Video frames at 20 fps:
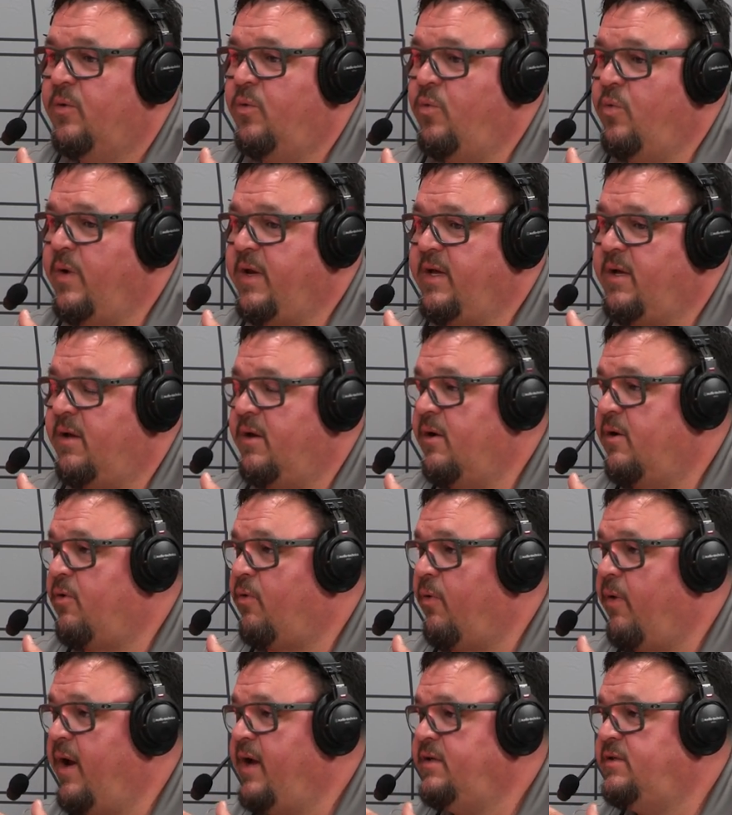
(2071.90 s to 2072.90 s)
We can
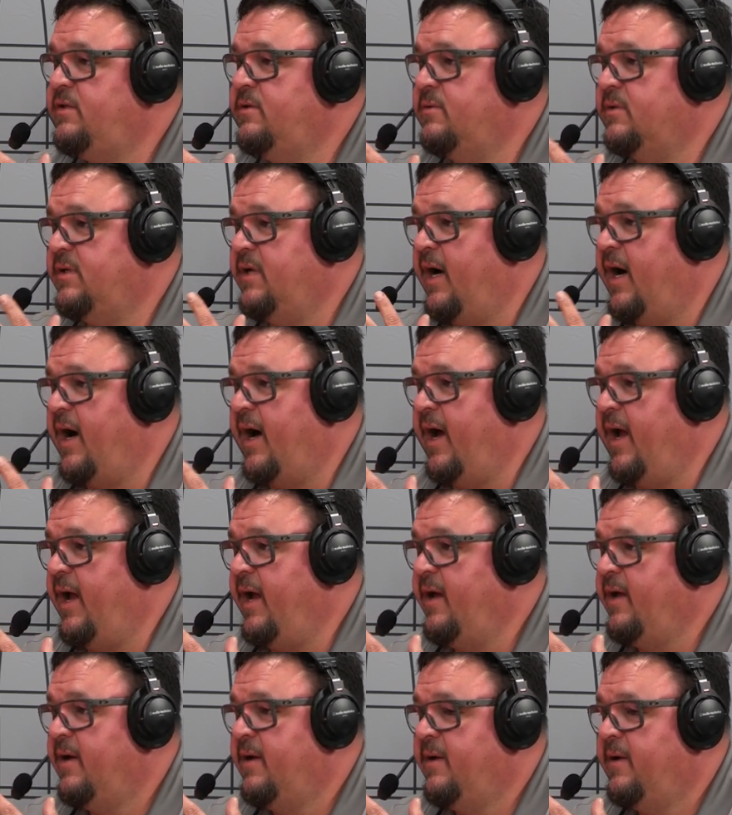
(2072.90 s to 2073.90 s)
create you a
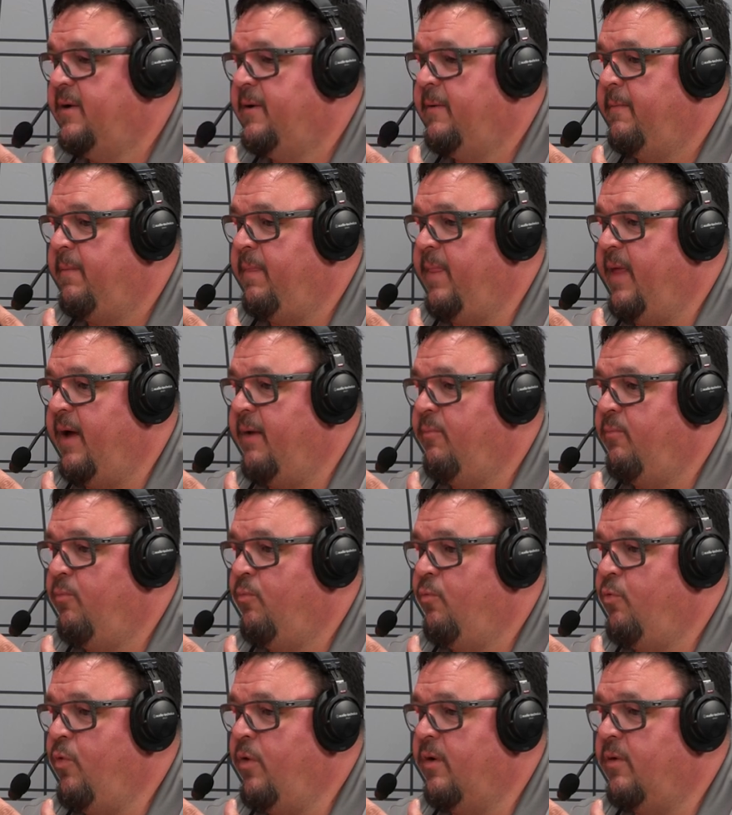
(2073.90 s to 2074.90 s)
die that
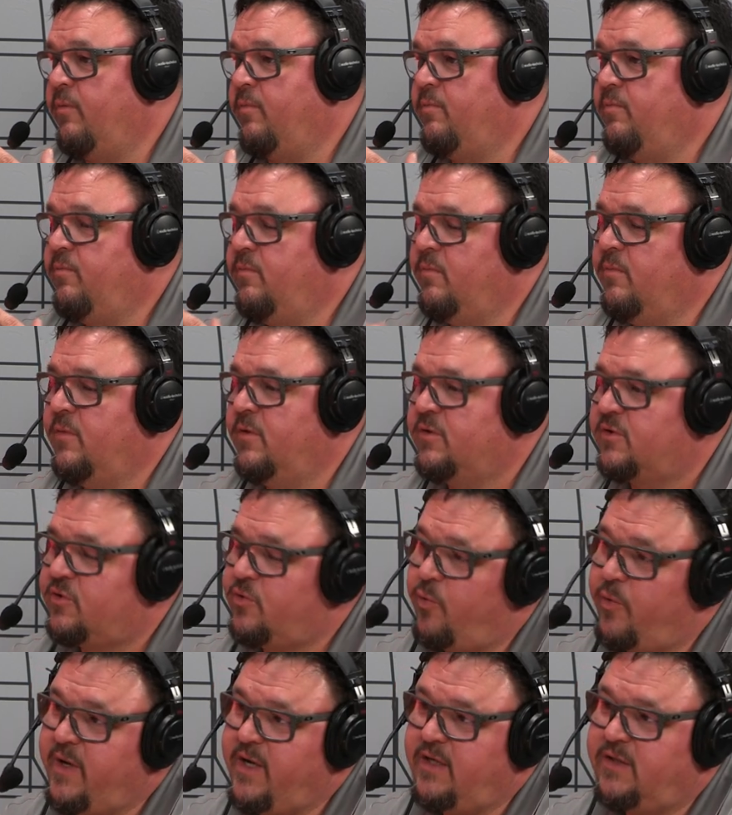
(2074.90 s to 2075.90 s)
will
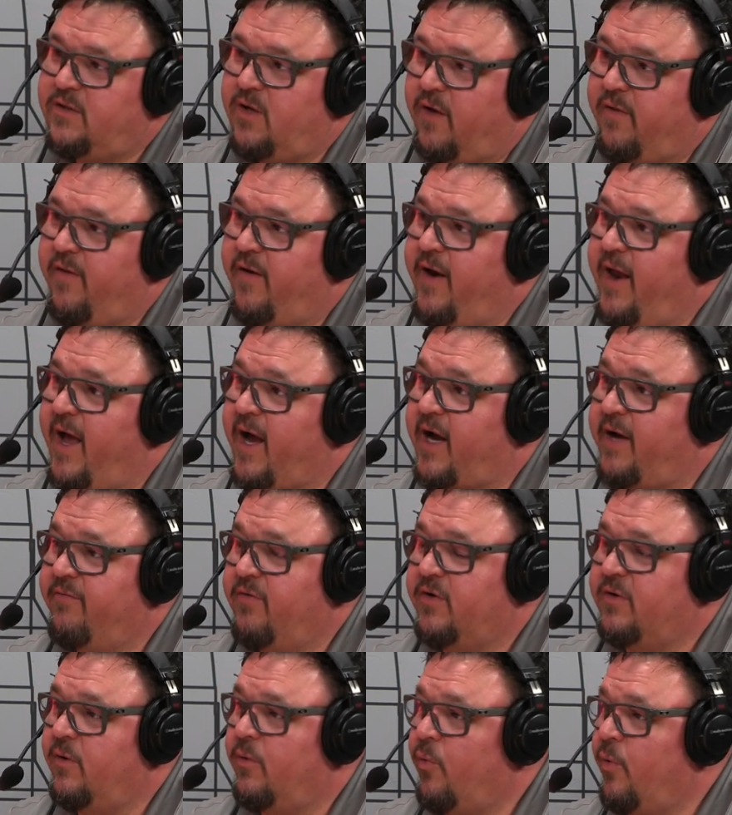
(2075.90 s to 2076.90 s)
squeeze on the neck
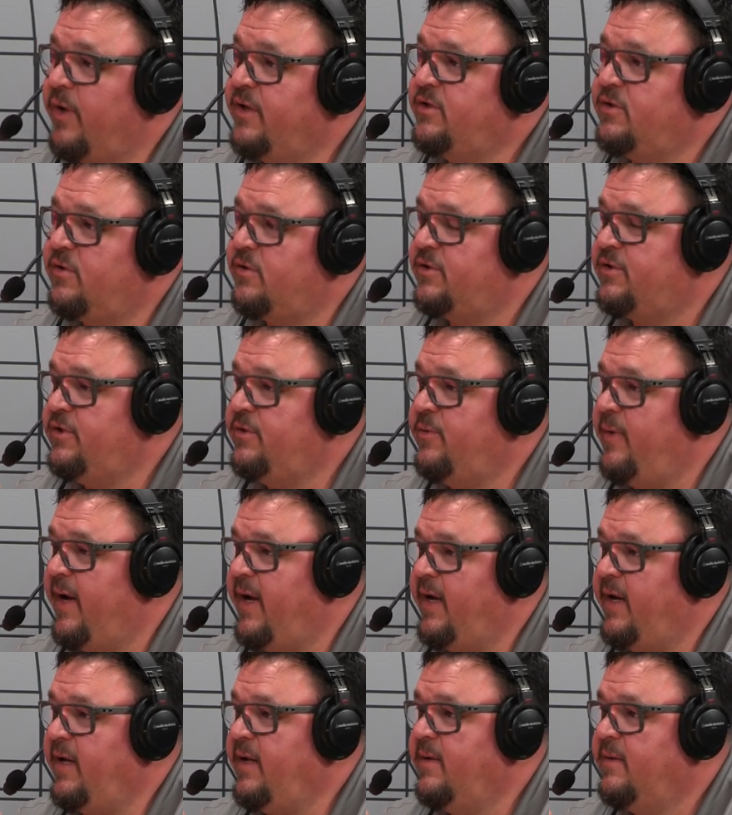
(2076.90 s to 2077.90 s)
of an original two
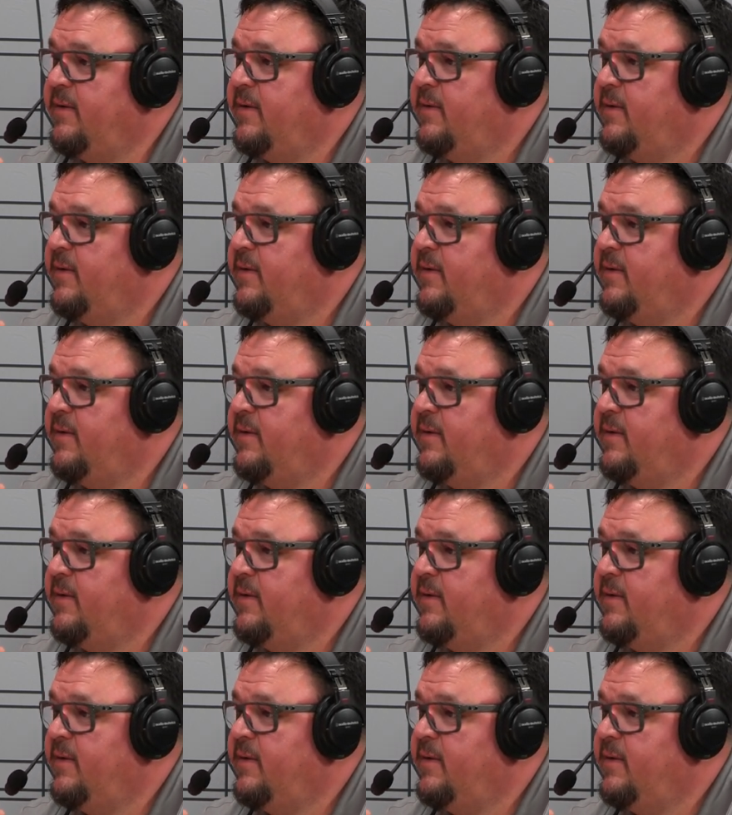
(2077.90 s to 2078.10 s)
eighty.